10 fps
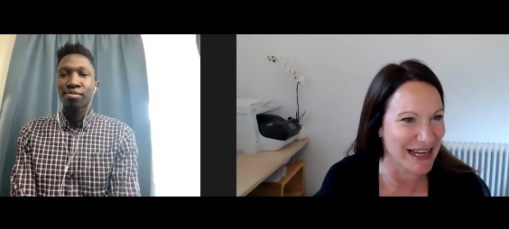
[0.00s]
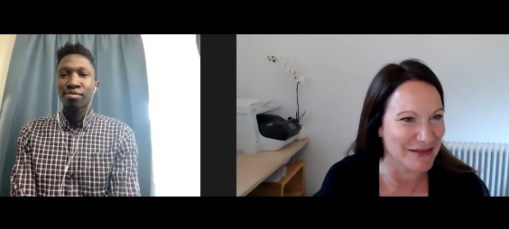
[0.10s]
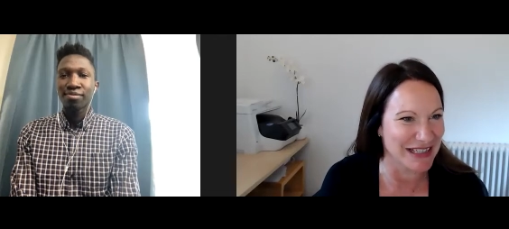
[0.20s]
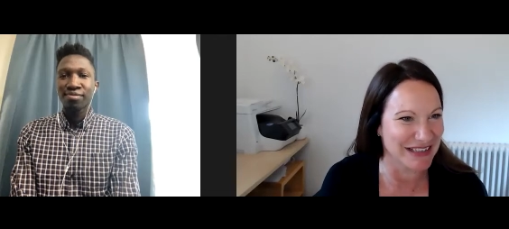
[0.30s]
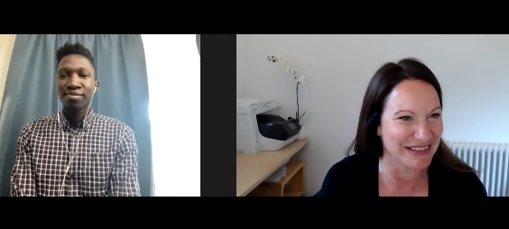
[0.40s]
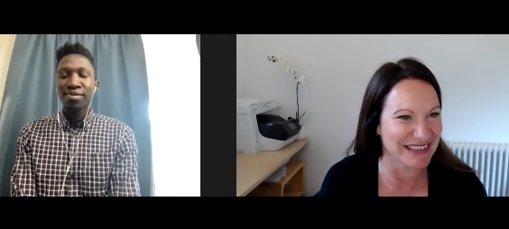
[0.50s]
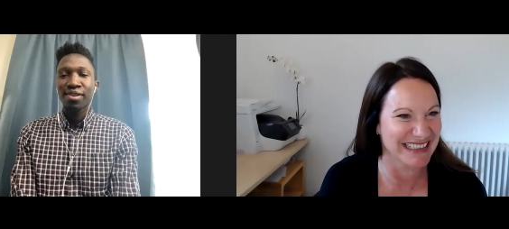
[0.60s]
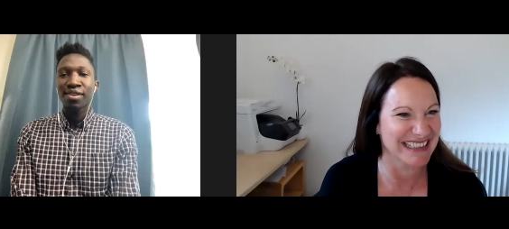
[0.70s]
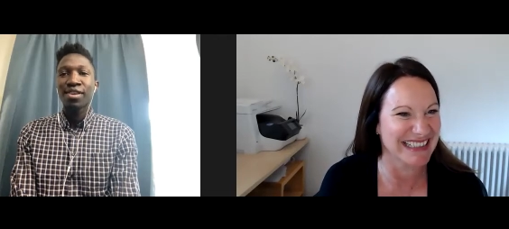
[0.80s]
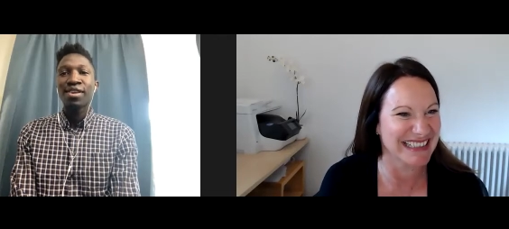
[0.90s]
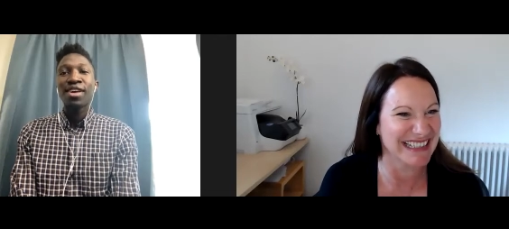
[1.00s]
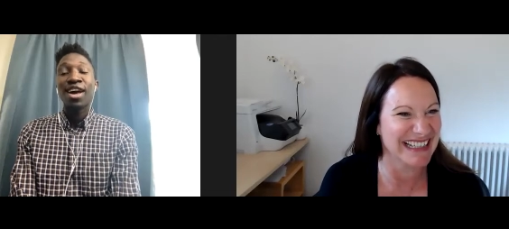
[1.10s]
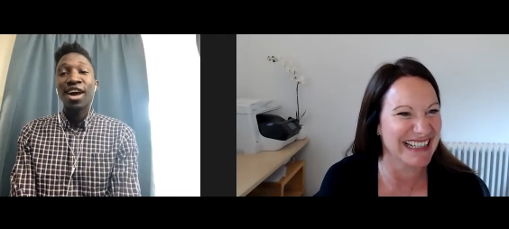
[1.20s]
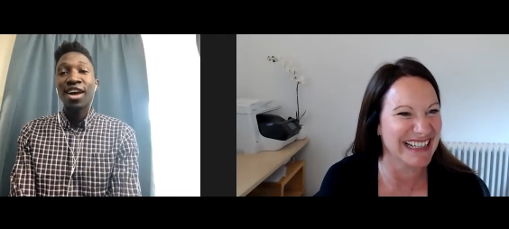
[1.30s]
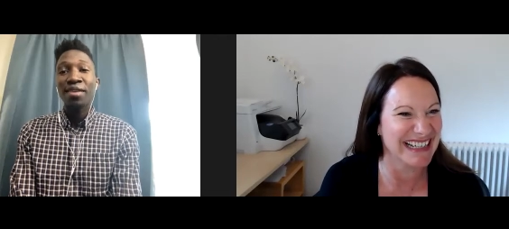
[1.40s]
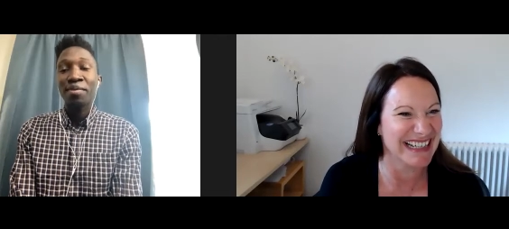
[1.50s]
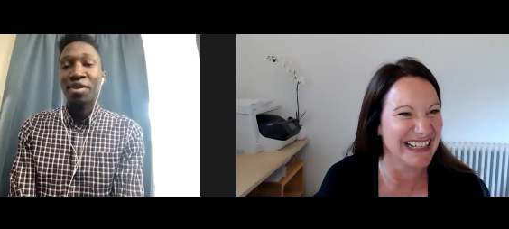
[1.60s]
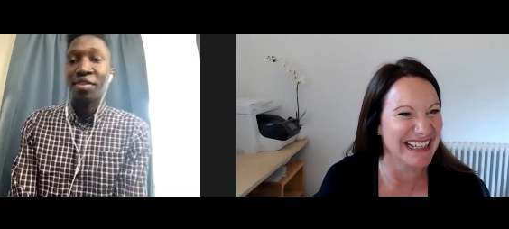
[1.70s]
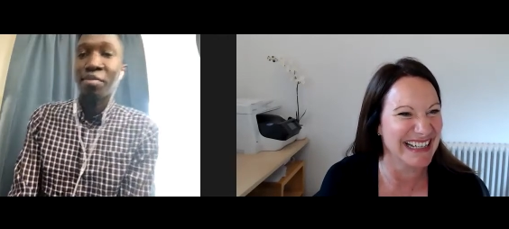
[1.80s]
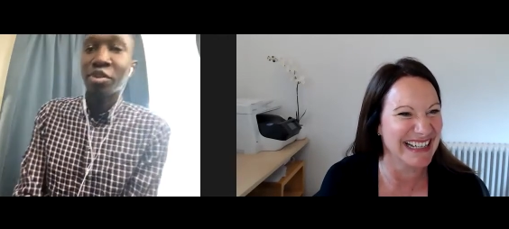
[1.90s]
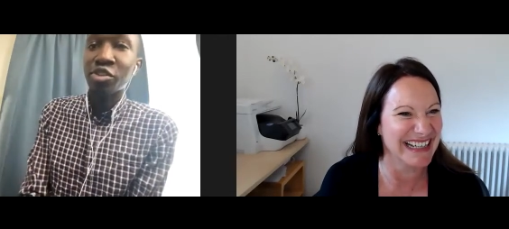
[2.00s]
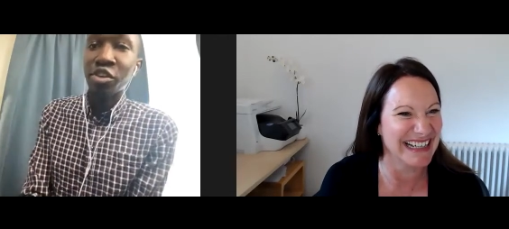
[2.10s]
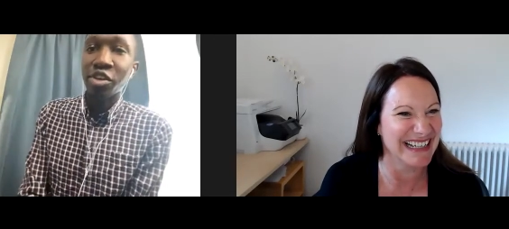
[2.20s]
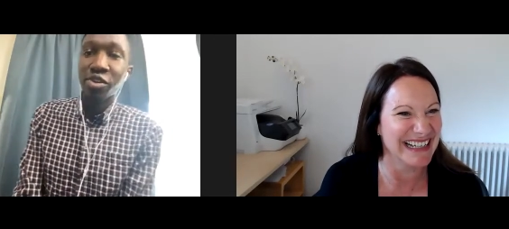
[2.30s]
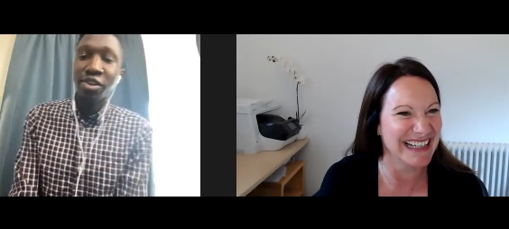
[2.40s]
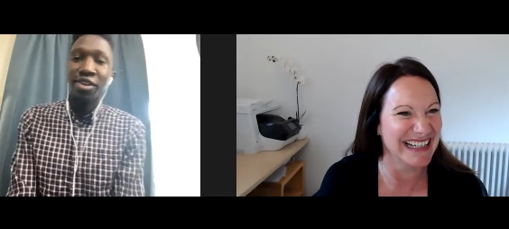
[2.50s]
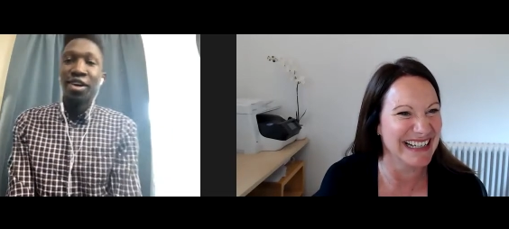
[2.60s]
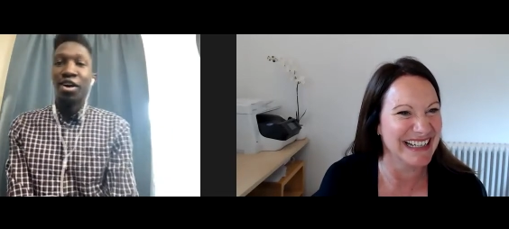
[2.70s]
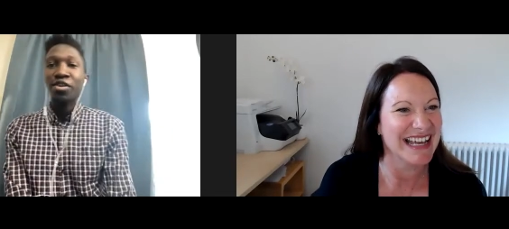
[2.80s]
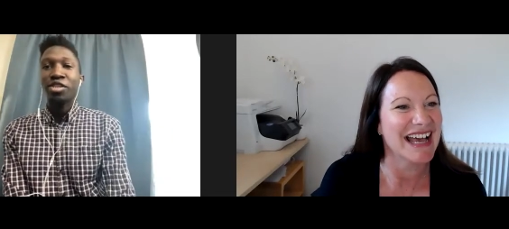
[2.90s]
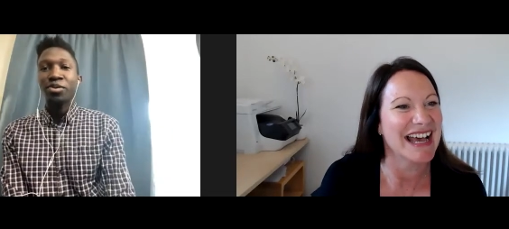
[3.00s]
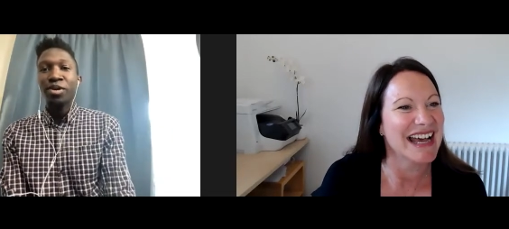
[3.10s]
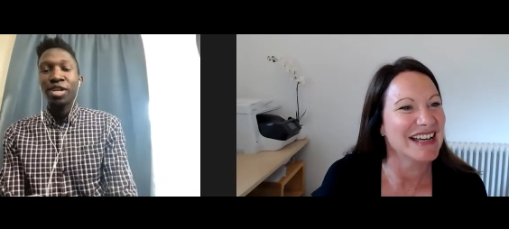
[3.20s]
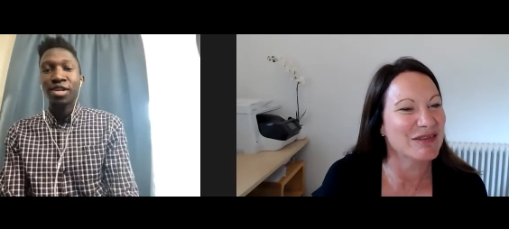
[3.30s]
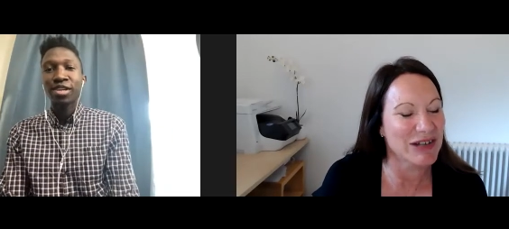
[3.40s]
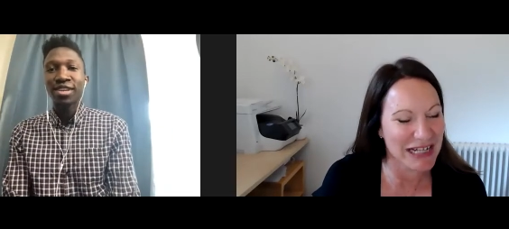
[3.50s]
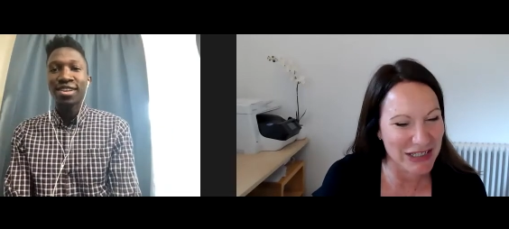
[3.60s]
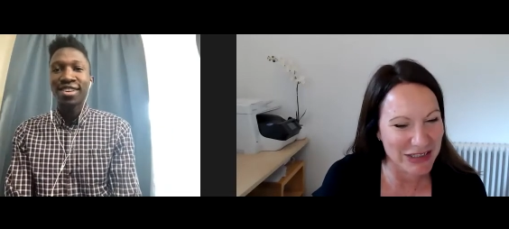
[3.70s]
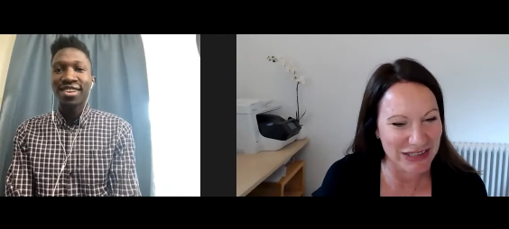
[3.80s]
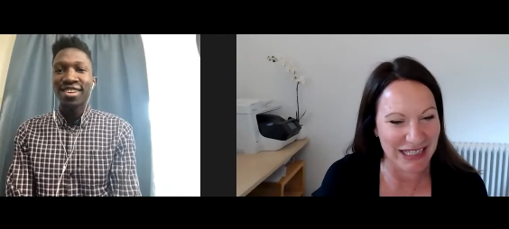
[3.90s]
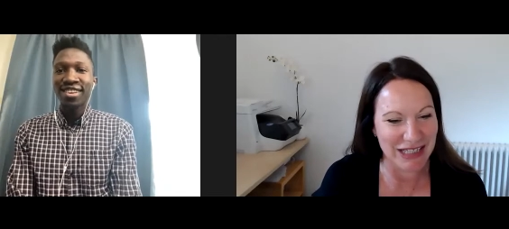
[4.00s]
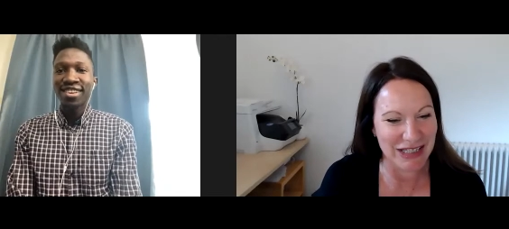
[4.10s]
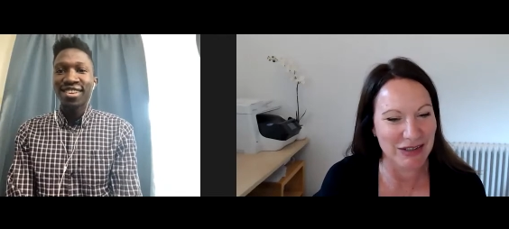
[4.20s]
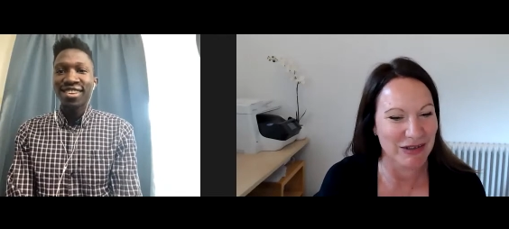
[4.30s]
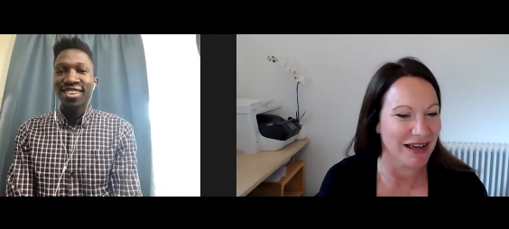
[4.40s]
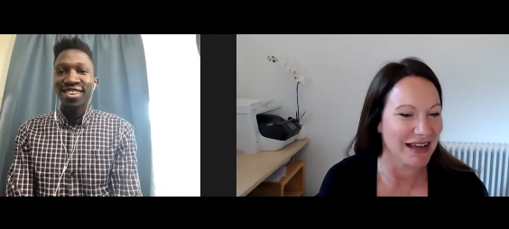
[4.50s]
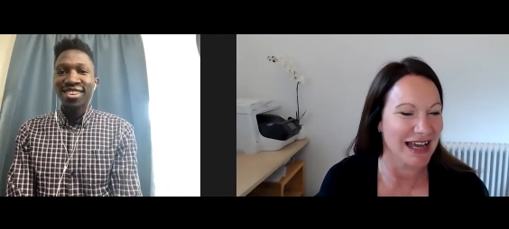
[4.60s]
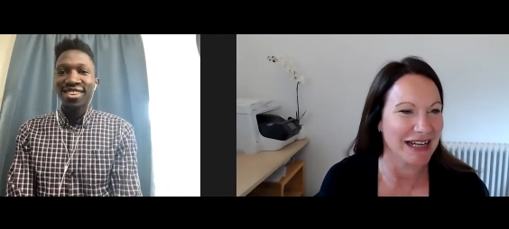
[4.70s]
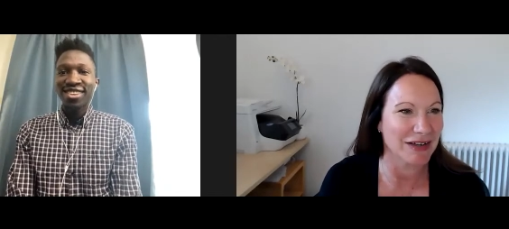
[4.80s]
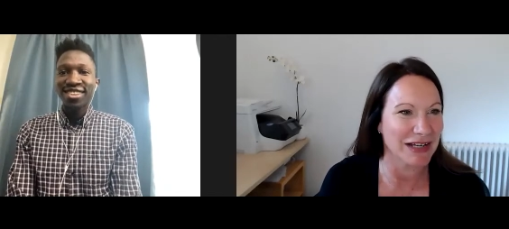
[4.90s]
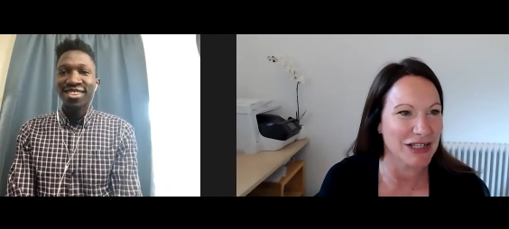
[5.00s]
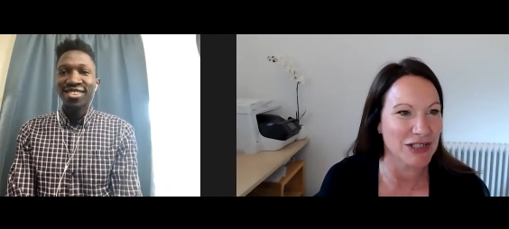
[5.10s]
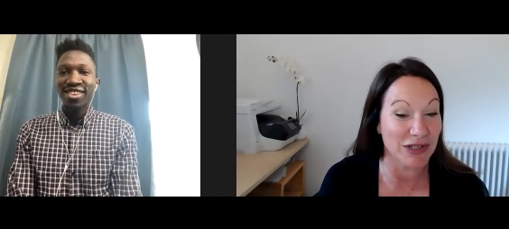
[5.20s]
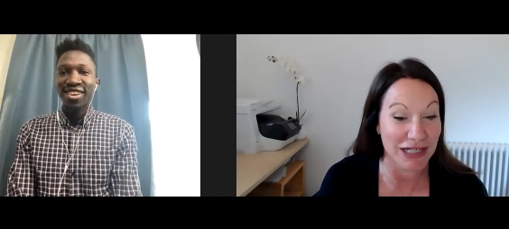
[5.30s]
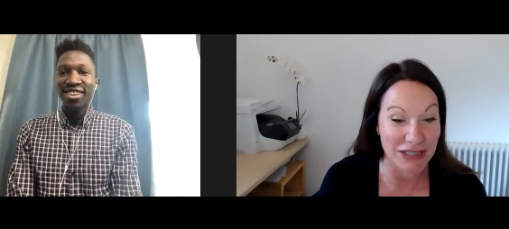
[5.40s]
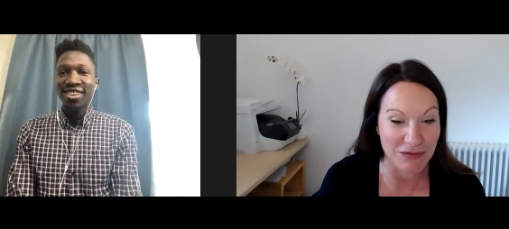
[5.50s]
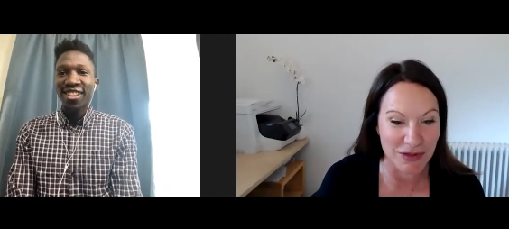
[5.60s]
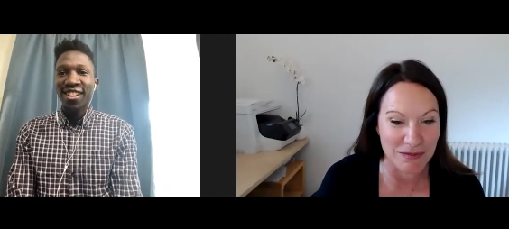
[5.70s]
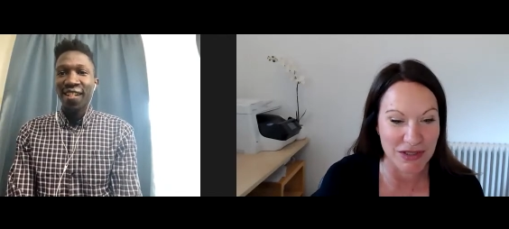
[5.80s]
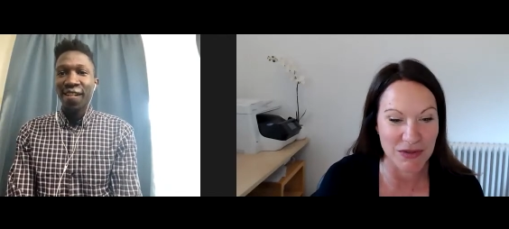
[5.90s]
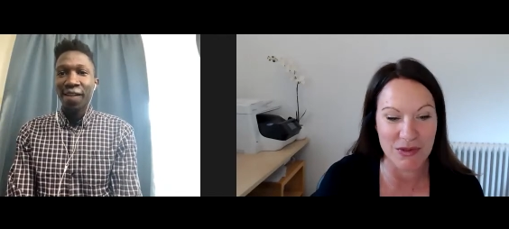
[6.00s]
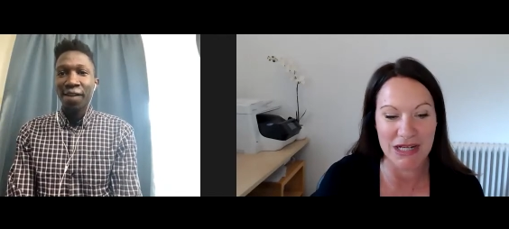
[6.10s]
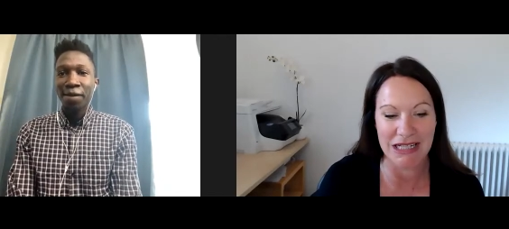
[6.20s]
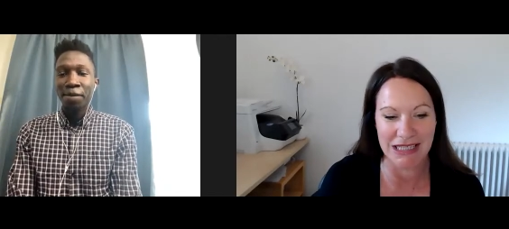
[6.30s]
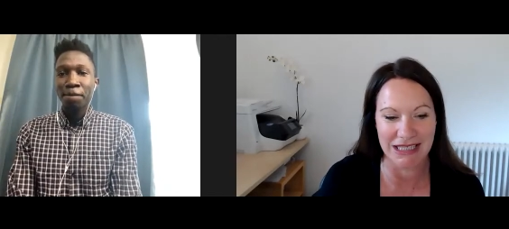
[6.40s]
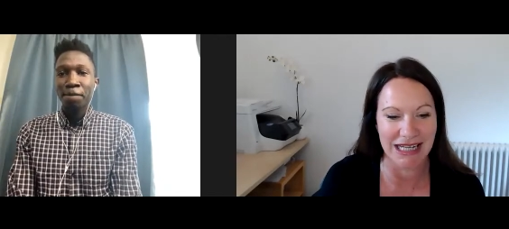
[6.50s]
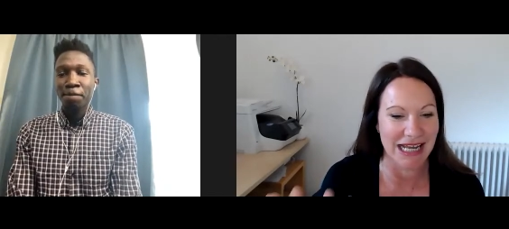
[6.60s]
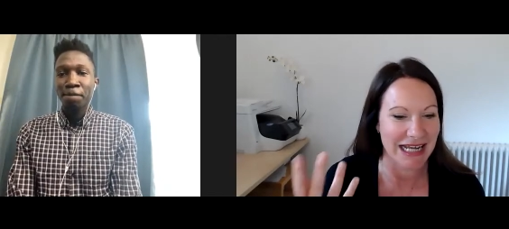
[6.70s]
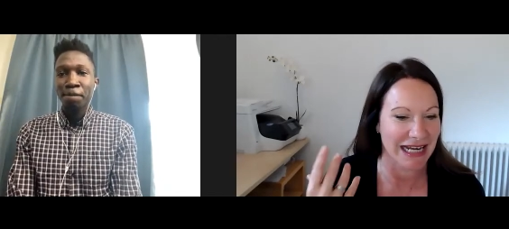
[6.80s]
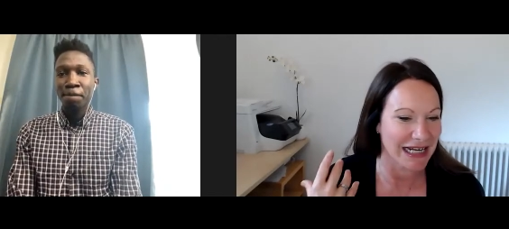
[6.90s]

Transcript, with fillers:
Speaker 1: how are you?
Speaker 2: Hi Beth. I'm doing good. How are you doing?
Speaker 1: Really good, thank you. Uh, Adegoke is joining us from Sweden today. And